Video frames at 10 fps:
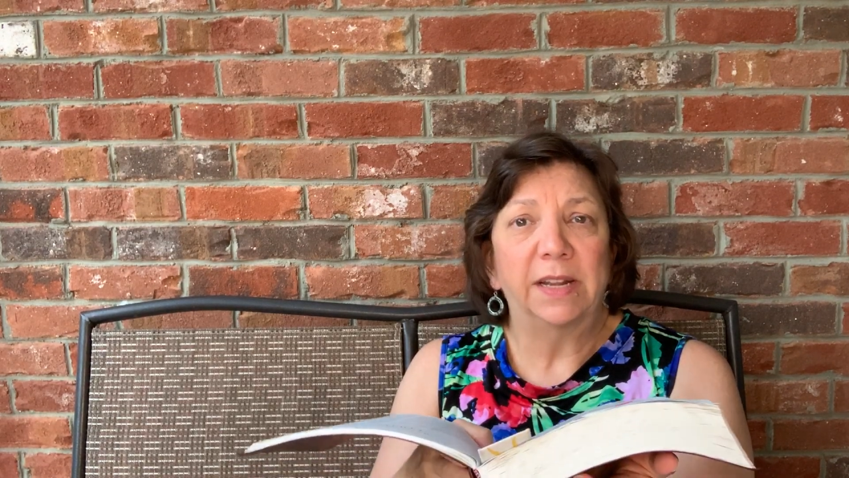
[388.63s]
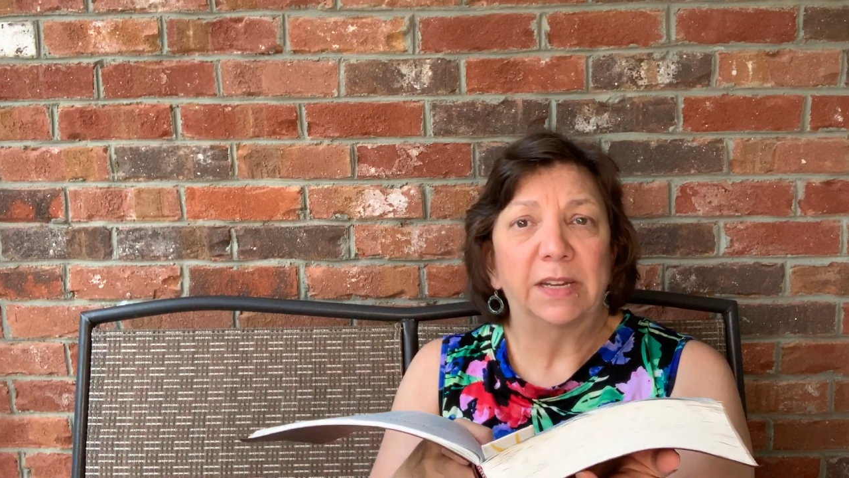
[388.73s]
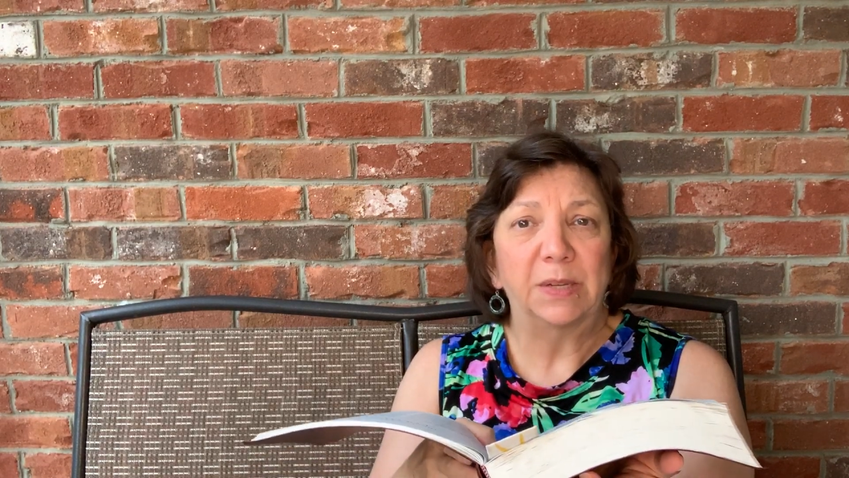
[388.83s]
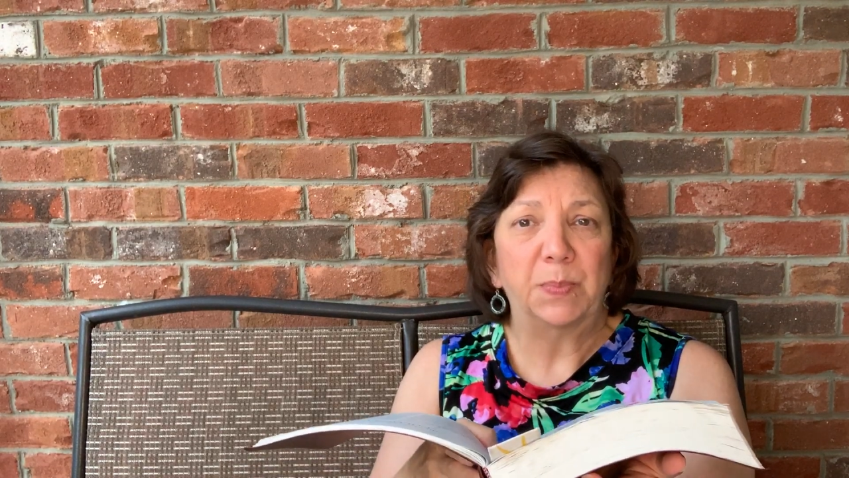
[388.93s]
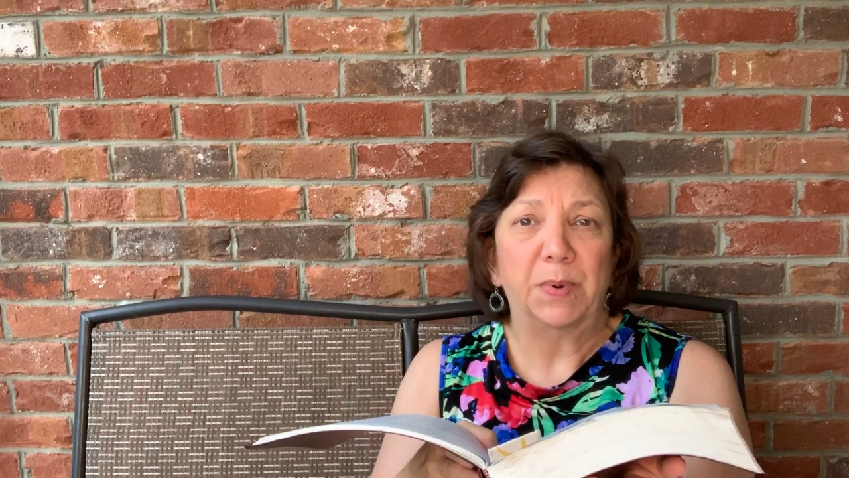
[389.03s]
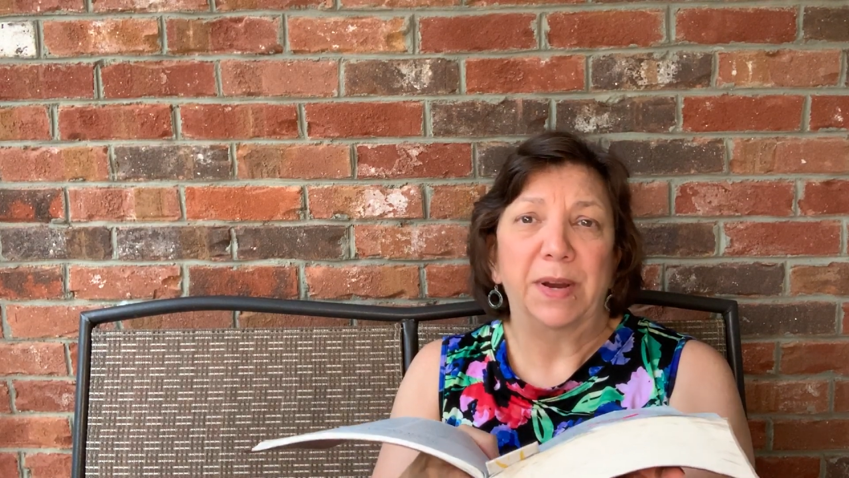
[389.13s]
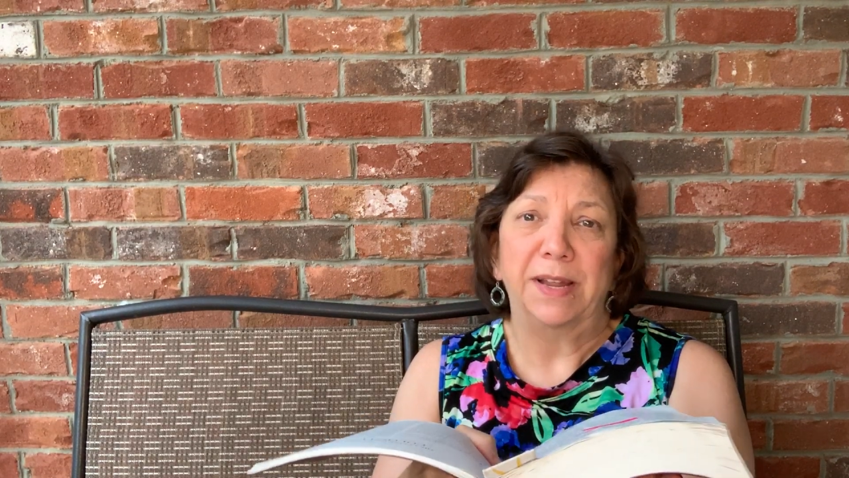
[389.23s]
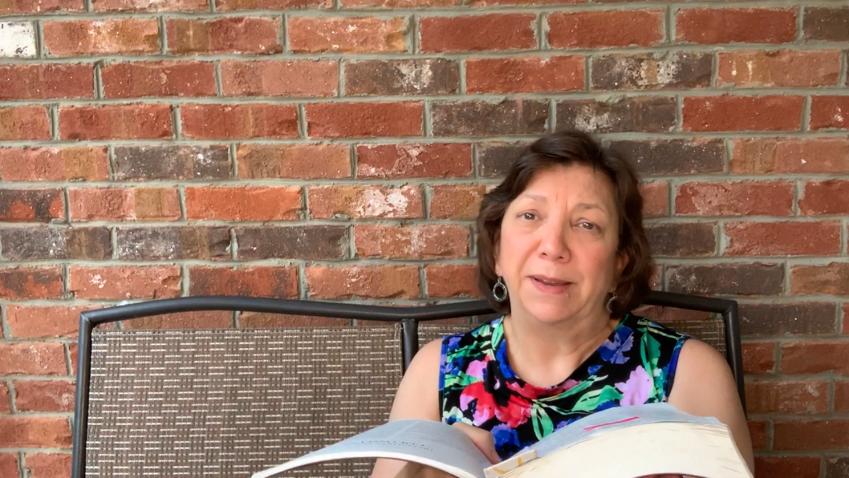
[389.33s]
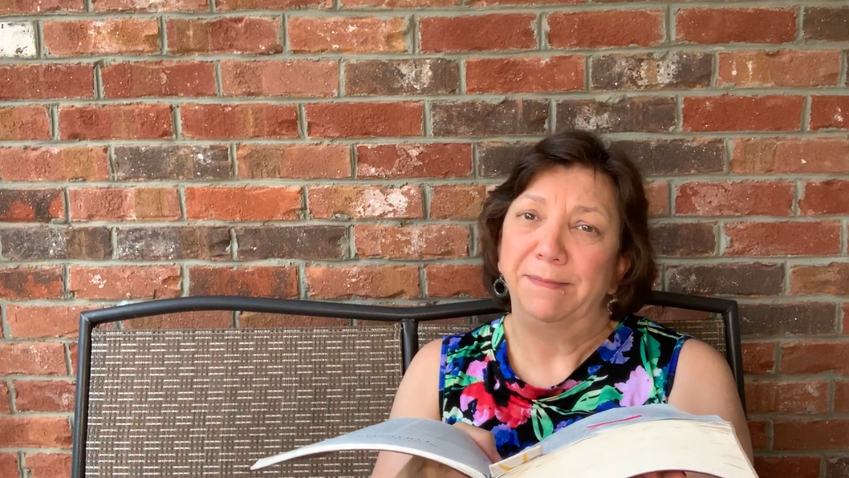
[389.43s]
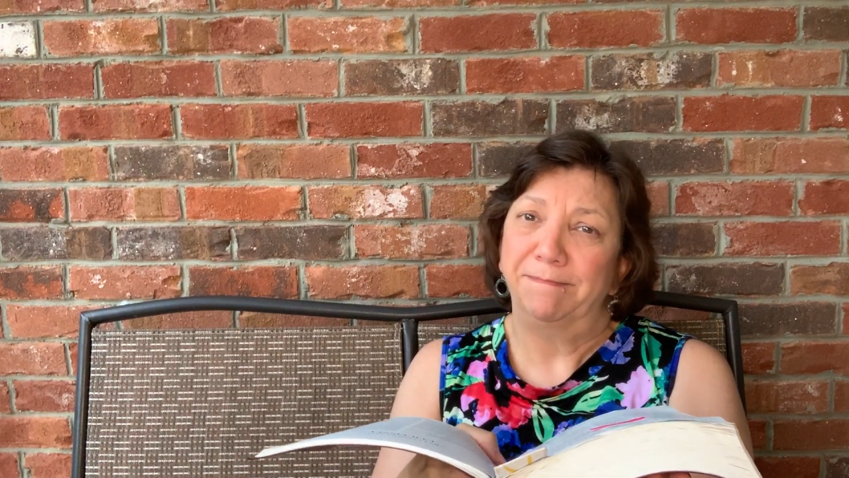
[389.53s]
us
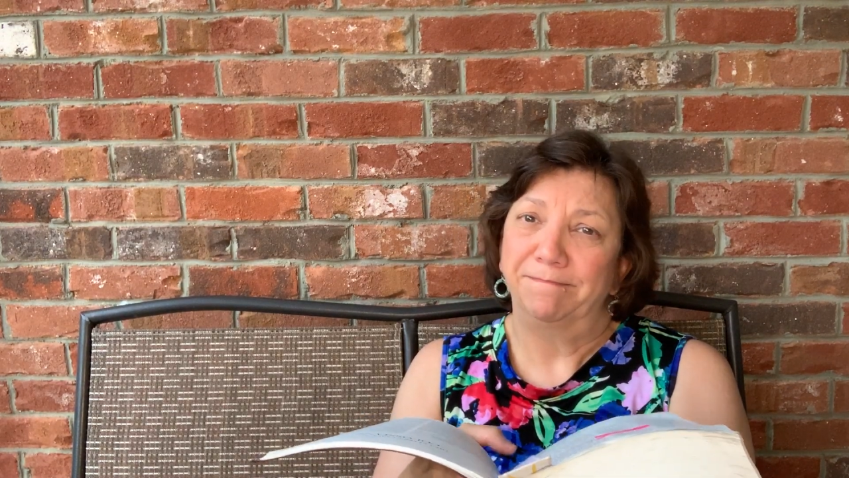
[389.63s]
pray.